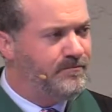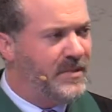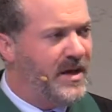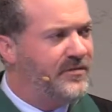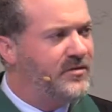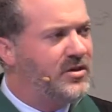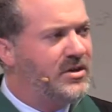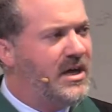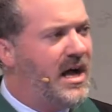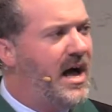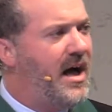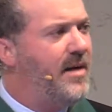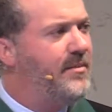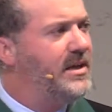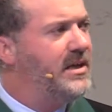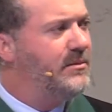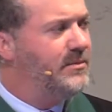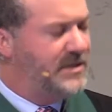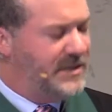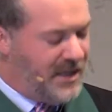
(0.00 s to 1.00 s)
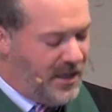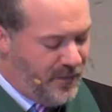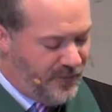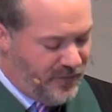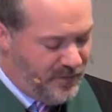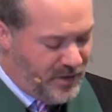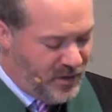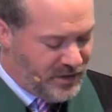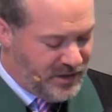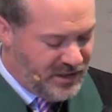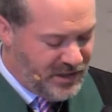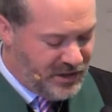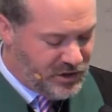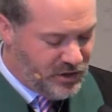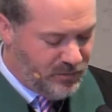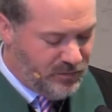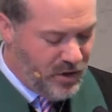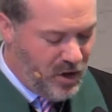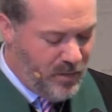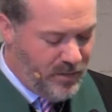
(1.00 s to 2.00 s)
After calming himself from those
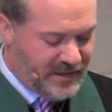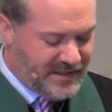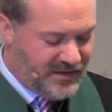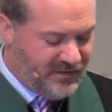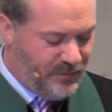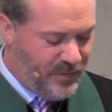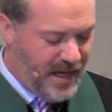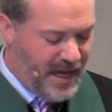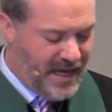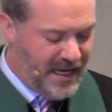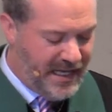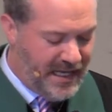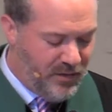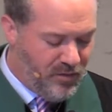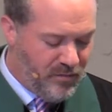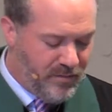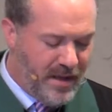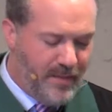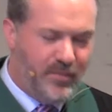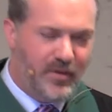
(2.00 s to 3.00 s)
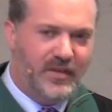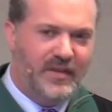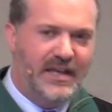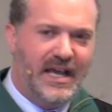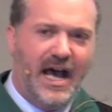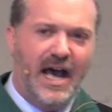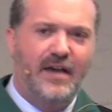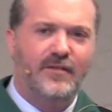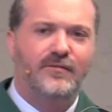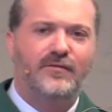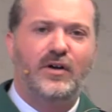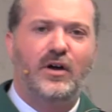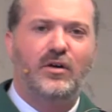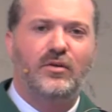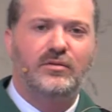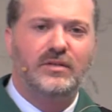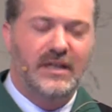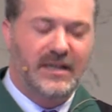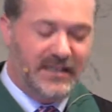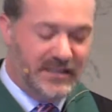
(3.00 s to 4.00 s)
initial moments of panic, he remembered the
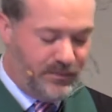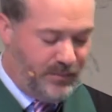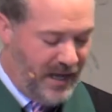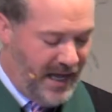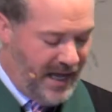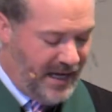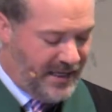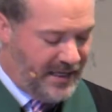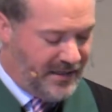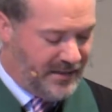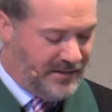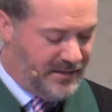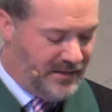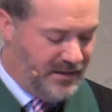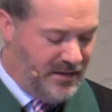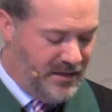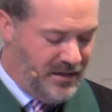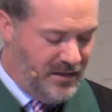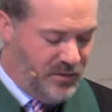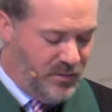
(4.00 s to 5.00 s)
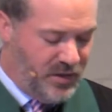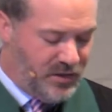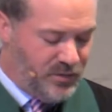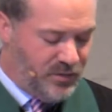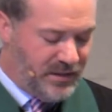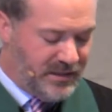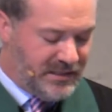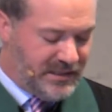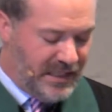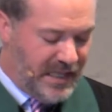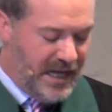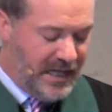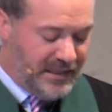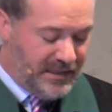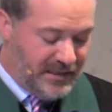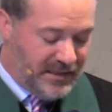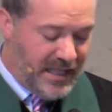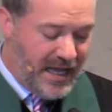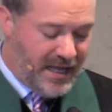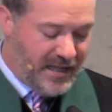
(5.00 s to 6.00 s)
iPhone in his pocket, which was
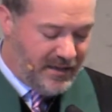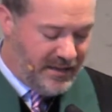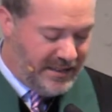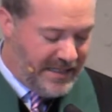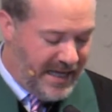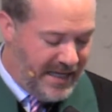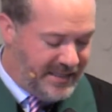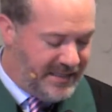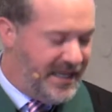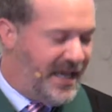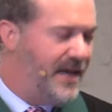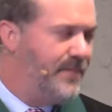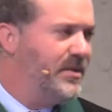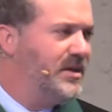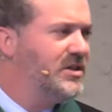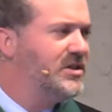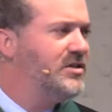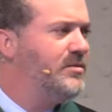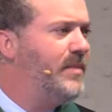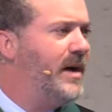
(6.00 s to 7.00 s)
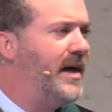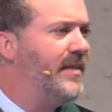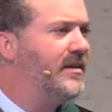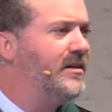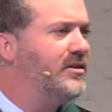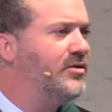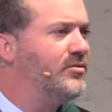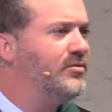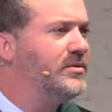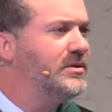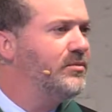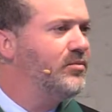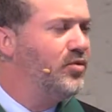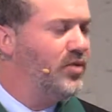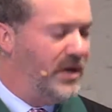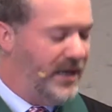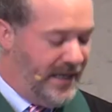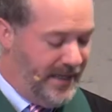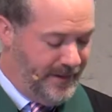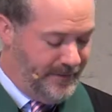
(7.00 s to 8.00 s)
luckily not damaged by the
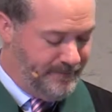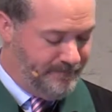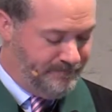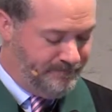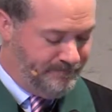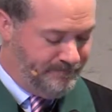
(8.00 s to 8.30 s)
debris.